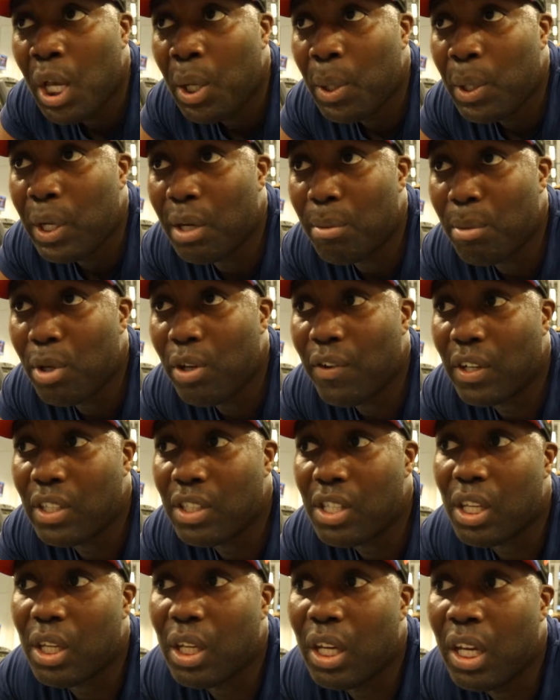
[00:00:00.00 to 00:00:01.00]
We're gonna move on
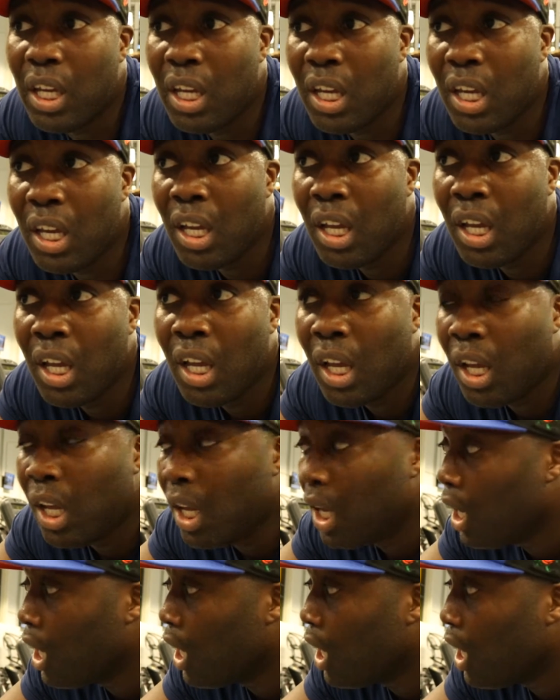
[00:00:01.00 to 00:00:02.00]
to the
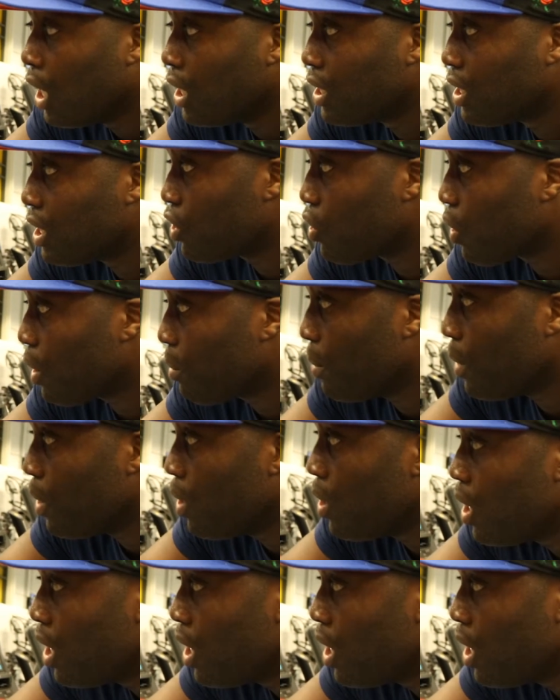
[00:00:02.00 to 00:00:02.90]
treadmill.